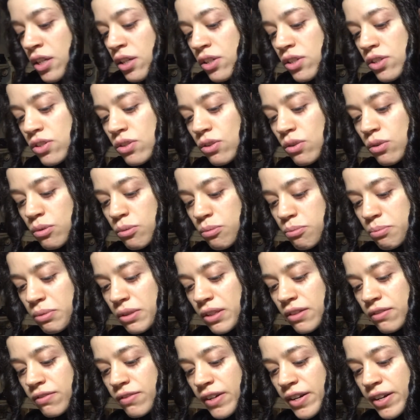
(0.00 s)
So
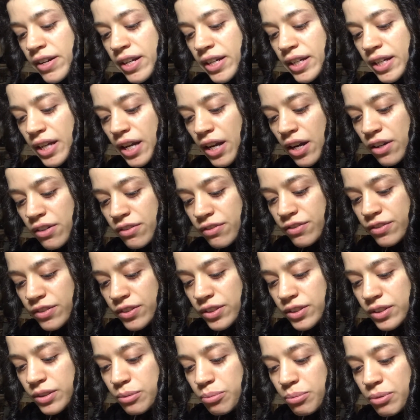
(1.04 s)
be very careful,